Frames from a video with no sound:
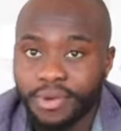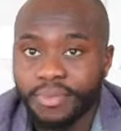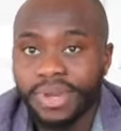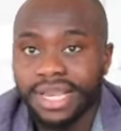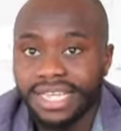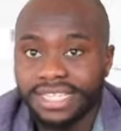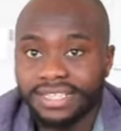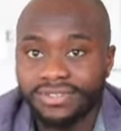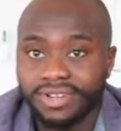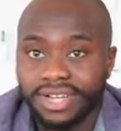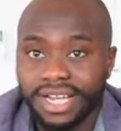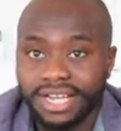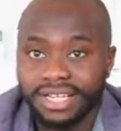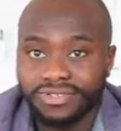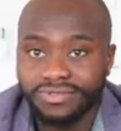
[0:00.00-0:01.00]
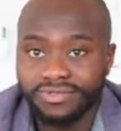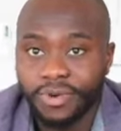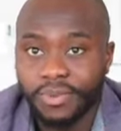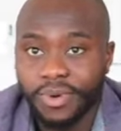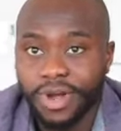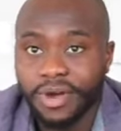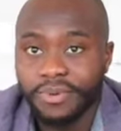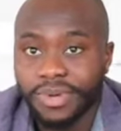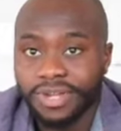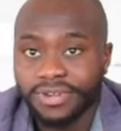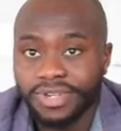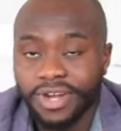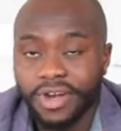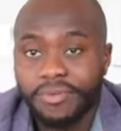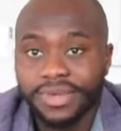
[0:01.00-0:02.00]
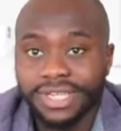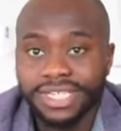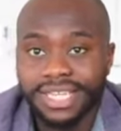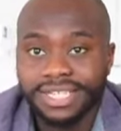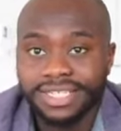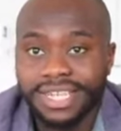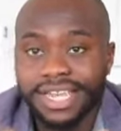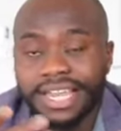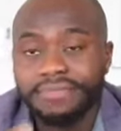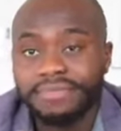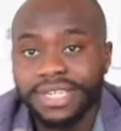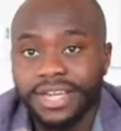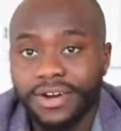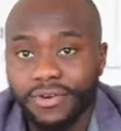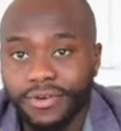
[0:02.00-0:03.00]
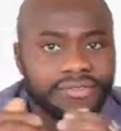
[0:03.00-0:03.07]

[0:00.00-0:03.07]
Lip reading: please drop a comment on the comment section and let me know.